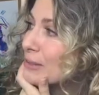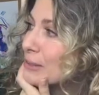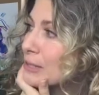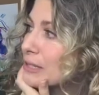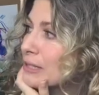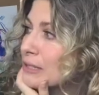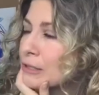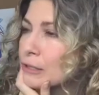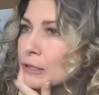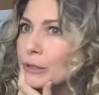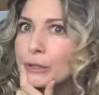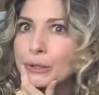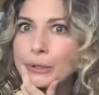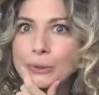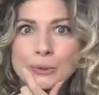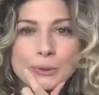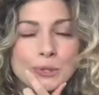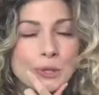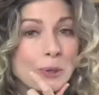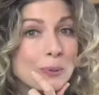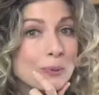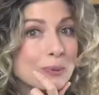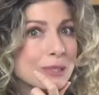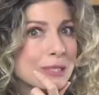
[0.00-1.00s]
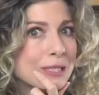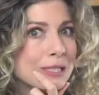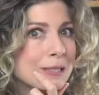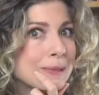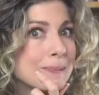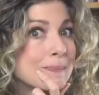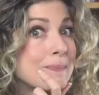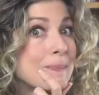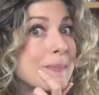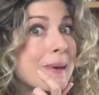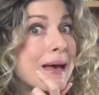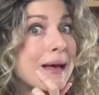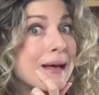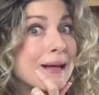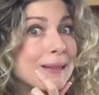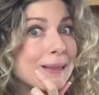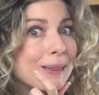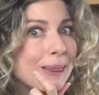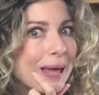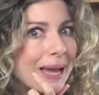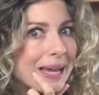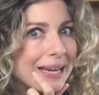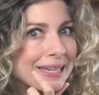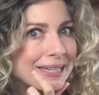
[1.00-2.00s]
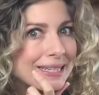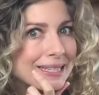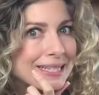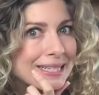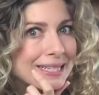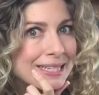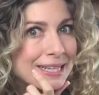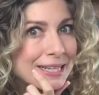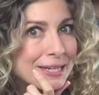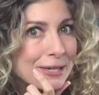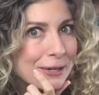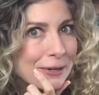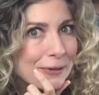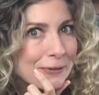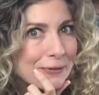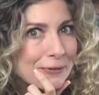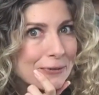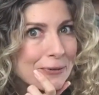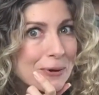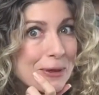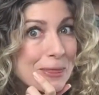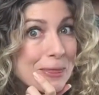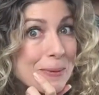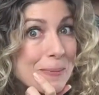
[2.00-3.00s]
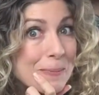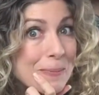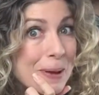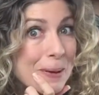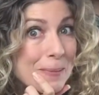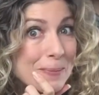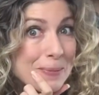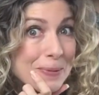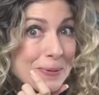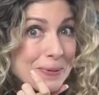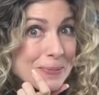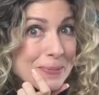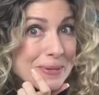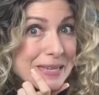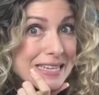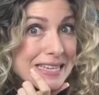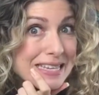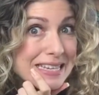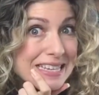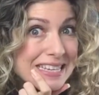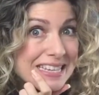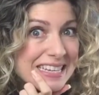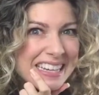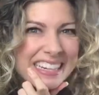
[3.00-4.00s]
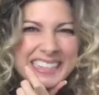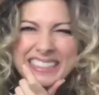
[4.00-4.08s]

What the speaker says: so you don't smell like a dinner for the bumblebee.